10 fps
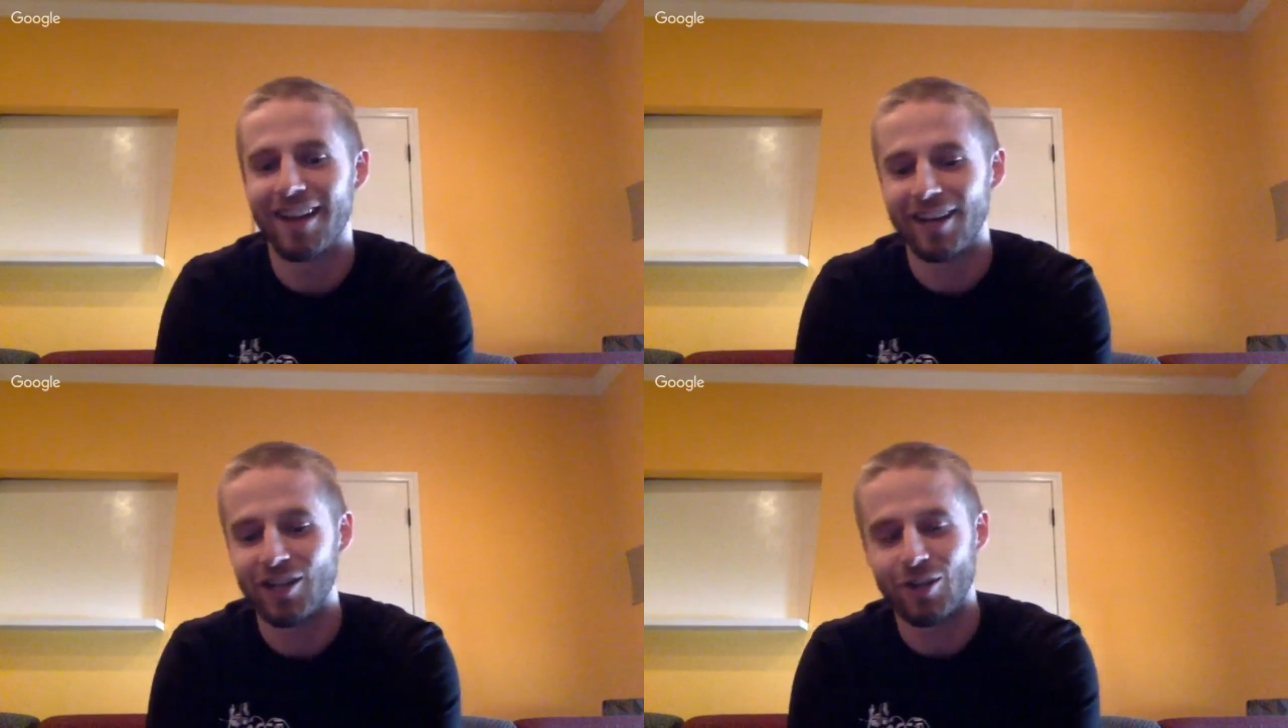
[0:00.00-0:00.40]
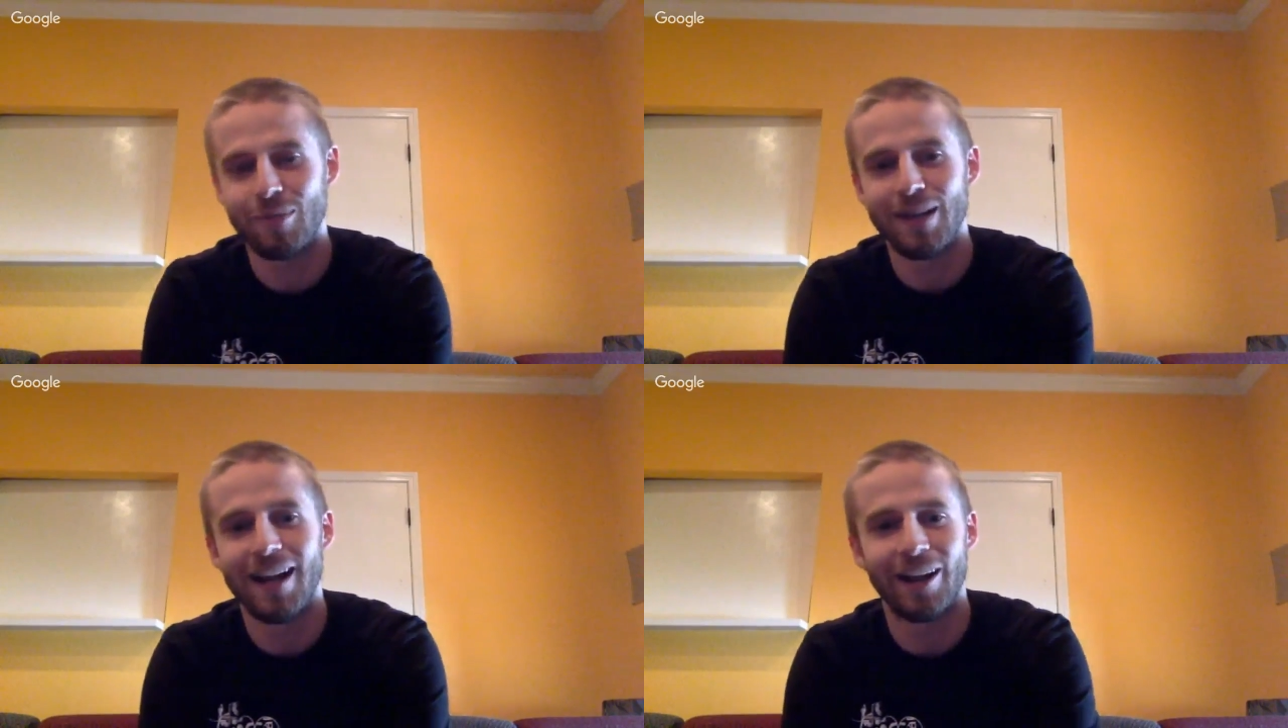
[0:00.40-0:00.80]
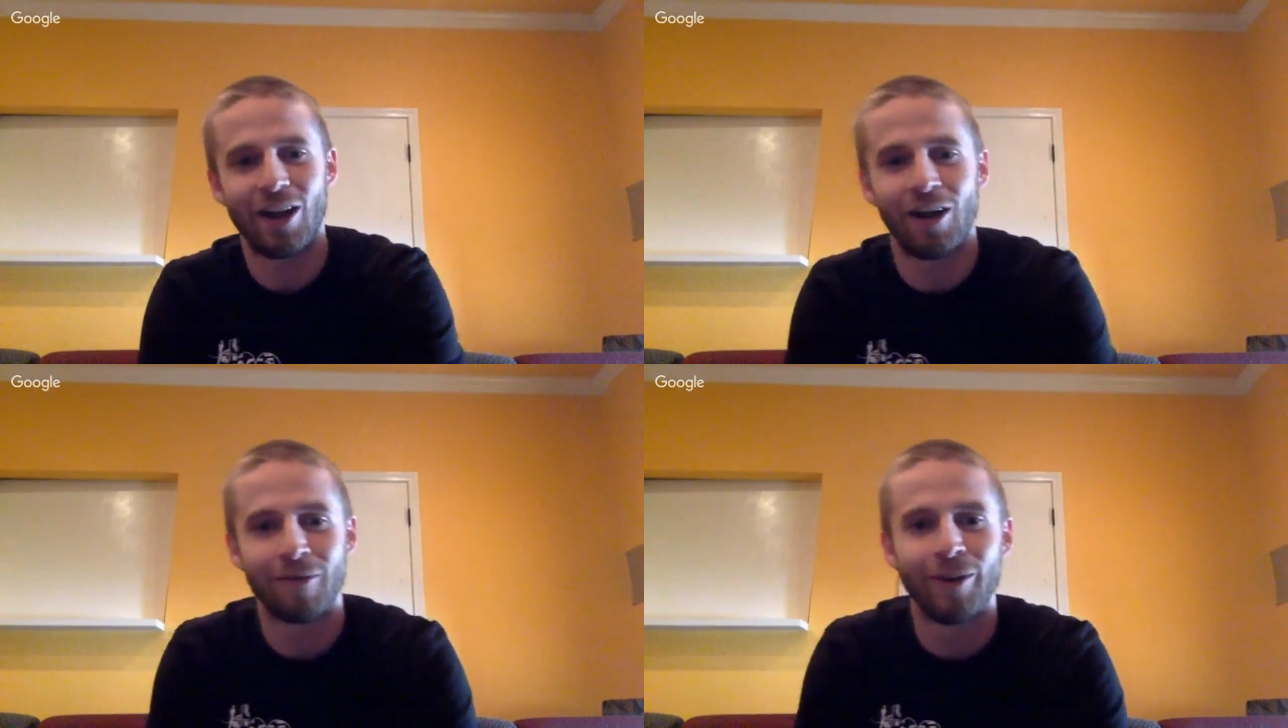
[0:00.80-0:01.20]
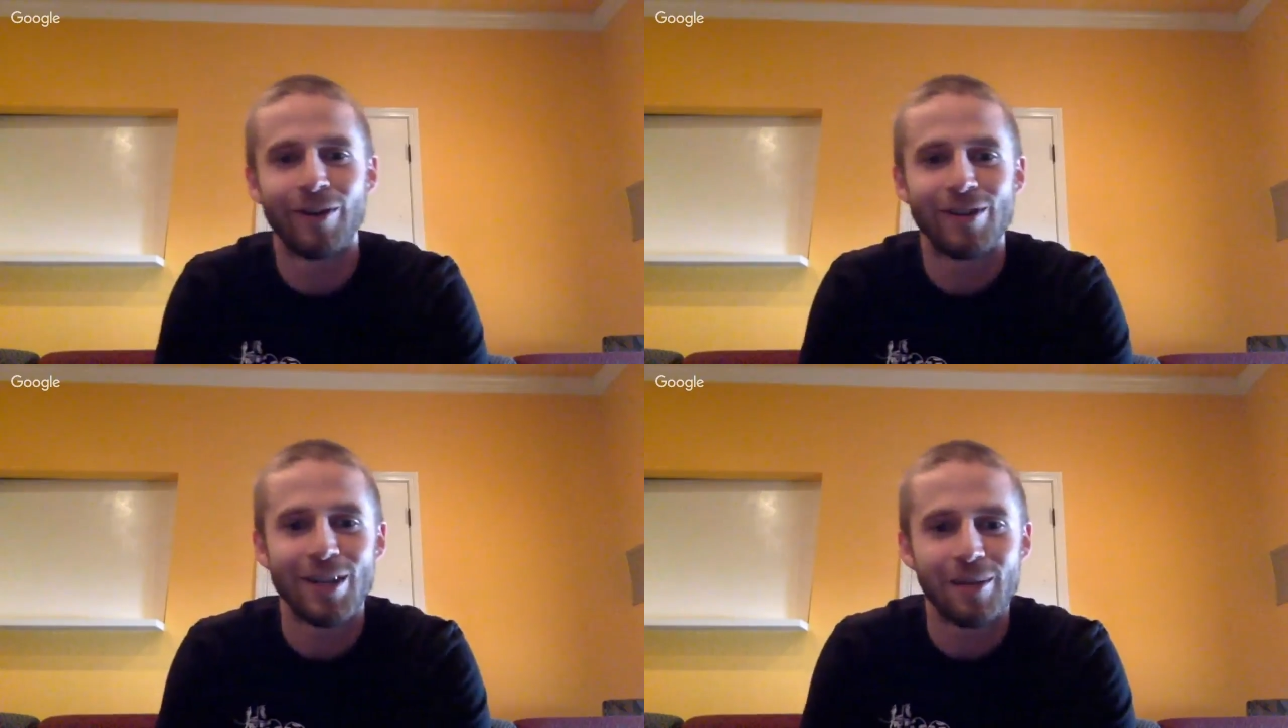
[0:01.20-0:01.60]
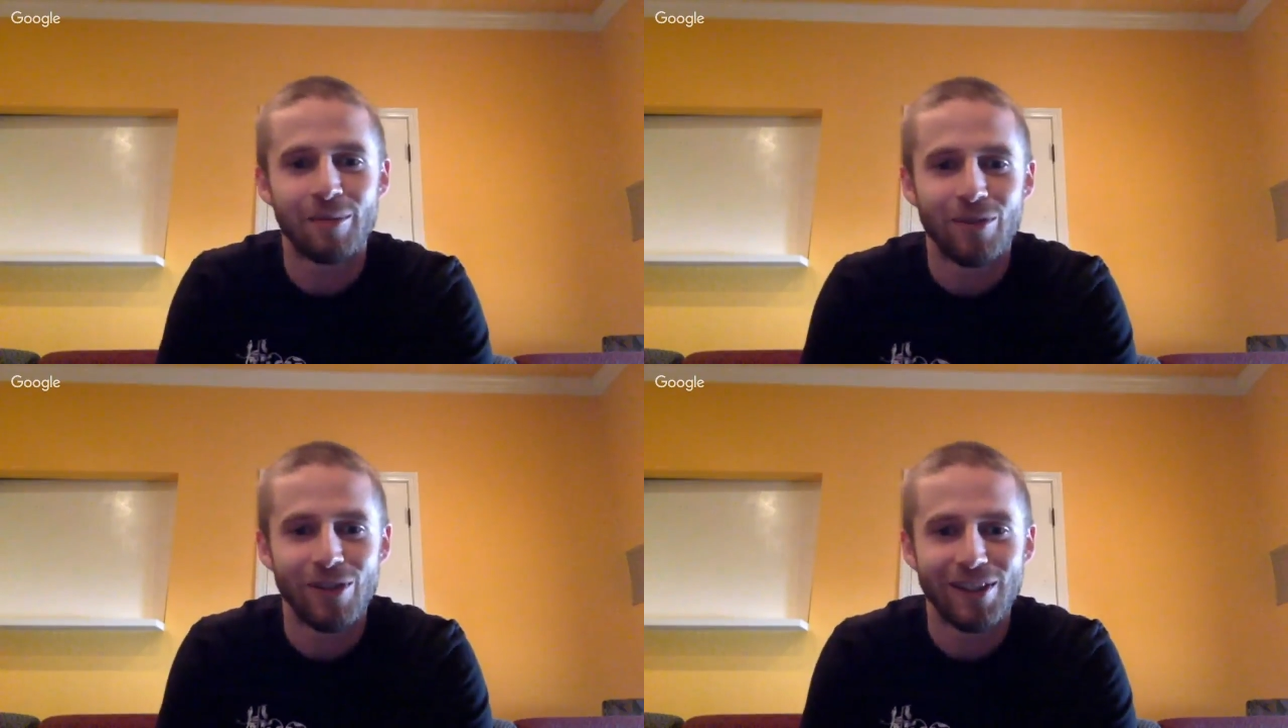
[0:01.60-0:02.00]
can just beat out of conference
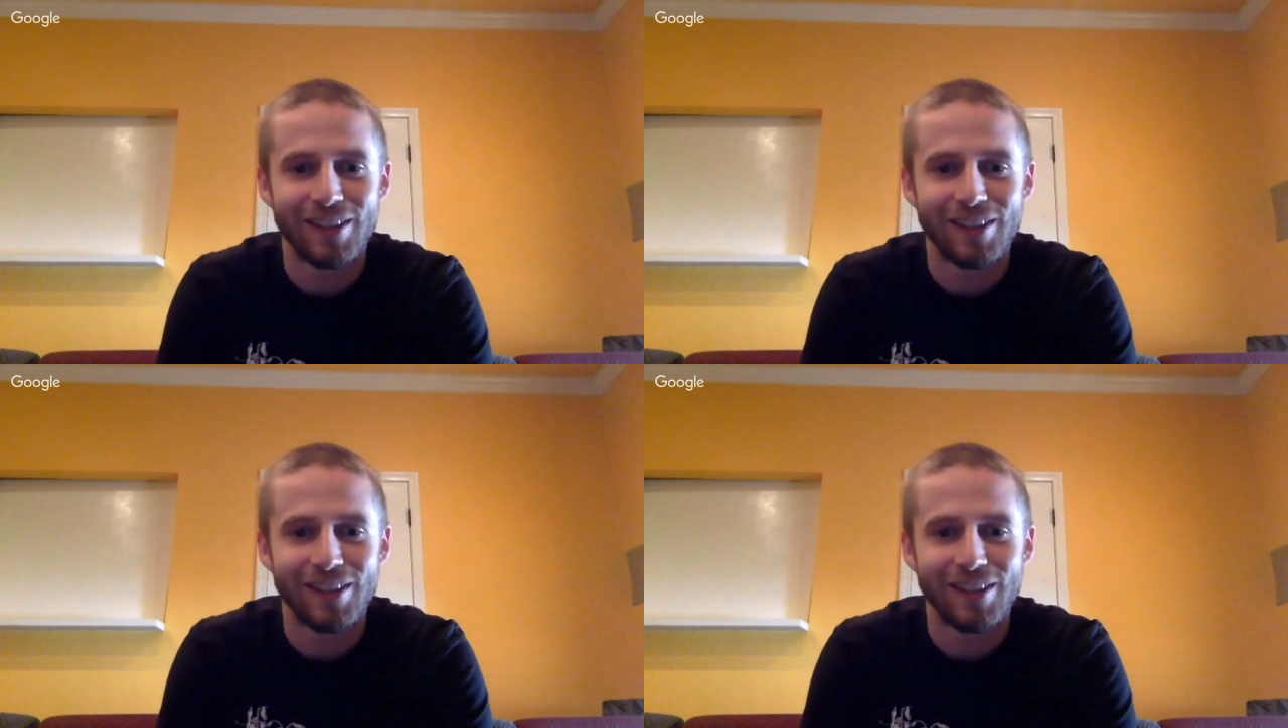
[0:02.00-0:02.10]
teams.